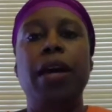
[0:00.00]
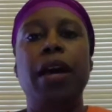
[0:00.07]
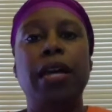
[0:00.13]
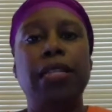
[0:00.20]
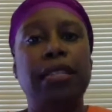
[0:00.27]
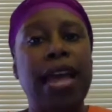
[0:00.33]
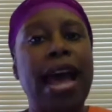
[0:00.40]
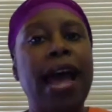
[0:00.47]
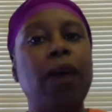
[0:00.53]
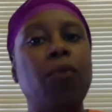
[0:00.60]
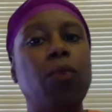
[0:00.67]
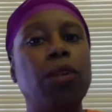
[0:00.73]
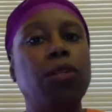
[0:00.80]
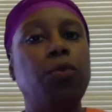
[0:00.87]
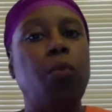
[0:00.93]
because
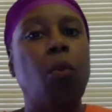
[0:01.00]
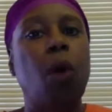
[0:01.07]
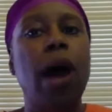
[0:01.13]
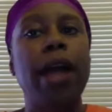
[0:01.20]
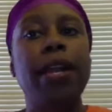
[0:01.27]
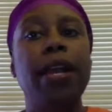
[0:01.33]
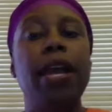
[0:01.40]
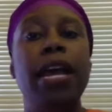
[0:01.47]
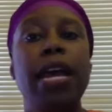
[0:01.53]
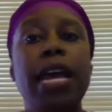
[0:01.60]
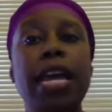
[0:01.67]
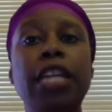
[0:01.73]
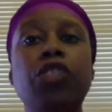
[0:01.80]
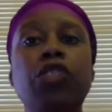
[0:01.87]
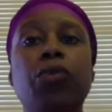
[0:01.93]
that was what
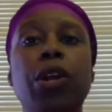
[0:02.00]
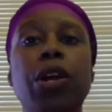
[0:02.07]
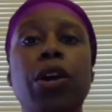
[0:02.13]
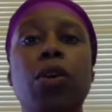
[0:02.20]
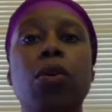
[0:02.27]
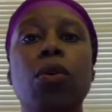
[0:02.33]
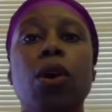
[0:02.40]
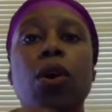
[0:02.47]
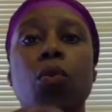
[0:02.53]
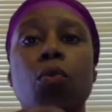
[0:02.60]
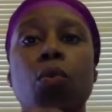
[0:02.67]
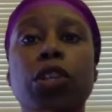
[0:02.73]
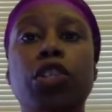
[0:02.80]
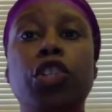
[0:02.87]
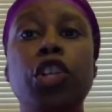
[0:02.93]
Israel
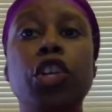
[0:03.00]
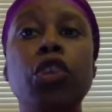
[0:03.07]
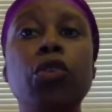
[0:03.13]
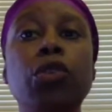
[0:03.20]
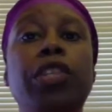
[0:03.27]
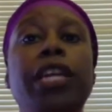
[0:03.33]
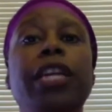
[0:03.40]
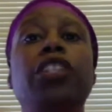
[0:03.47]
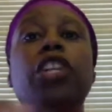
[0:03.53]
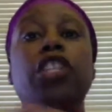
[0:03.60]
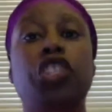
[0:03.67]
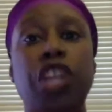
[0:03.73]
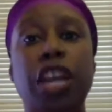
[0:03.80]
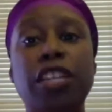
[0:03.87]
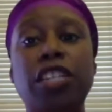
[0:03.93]
was using
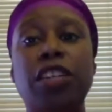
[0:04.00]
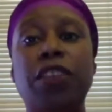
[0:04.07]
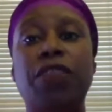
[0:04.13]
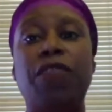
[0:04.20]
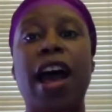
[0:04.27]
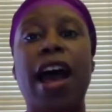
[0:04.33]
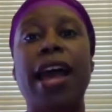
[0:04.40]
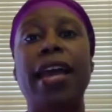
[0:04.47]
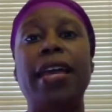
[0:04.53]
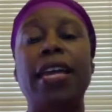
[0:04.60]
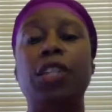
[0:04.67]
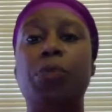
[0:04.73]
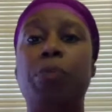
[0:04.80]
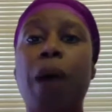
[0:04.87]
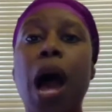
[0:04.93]
to justify
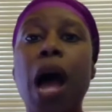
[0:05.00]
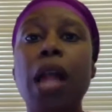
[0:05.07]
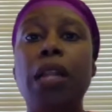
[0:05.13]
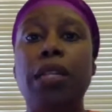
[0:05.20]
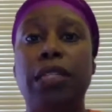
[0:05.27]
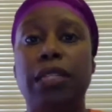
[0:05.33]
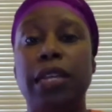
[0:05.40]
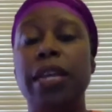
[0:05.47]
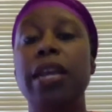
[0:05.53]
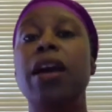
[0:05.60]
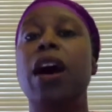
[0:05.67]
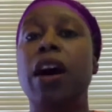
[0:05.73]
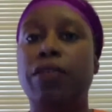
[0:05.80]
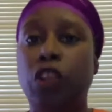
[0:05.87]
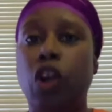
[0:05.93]
its
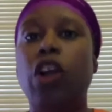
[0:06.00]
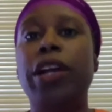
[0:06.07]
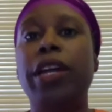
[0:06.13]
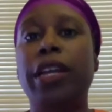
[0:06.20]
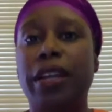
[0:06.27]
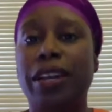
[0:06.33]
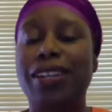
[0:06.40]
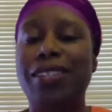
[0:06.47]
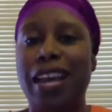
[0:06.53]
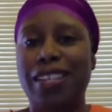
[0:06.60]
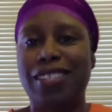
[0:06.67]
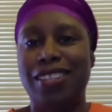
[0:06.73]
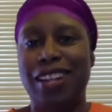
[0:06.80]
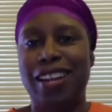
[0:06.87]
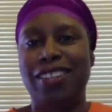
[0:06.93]
policy of targeted
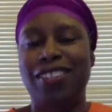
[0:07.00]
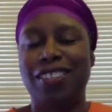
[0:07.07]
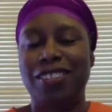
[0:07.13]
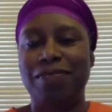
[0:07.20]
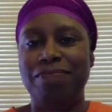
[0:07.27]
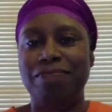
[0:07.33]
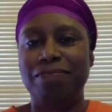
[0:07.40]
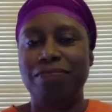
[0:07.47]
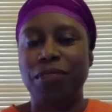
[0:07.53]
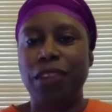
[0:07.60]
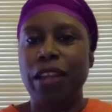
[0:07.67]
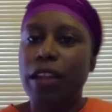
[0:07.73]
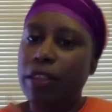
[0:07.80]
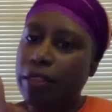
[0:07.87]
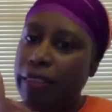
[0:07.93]
assassination.
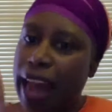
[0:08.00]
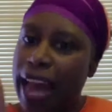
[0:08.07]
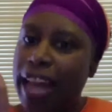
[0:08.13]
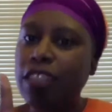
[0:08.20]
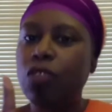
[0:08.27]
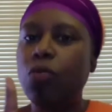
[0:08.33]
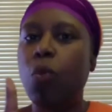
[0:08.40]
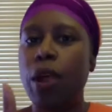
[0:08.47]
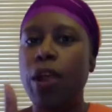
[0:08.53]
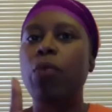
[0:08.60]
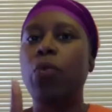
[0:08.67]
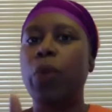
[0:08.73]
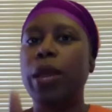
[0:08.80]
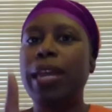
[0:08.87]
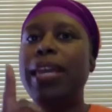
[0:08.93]
That's
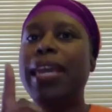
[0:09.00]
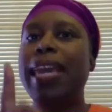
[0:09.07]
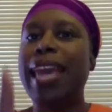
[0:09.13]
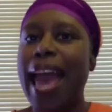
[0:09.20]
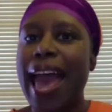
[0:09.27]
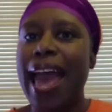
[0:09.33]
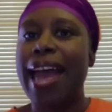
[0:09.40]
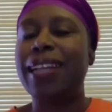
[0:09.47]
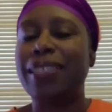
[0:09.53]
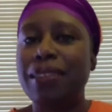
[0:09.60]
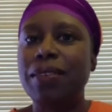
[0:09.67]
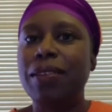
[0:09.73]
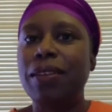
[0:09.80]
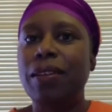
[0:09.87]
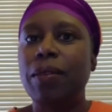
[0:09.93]
where we
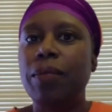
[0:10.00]
get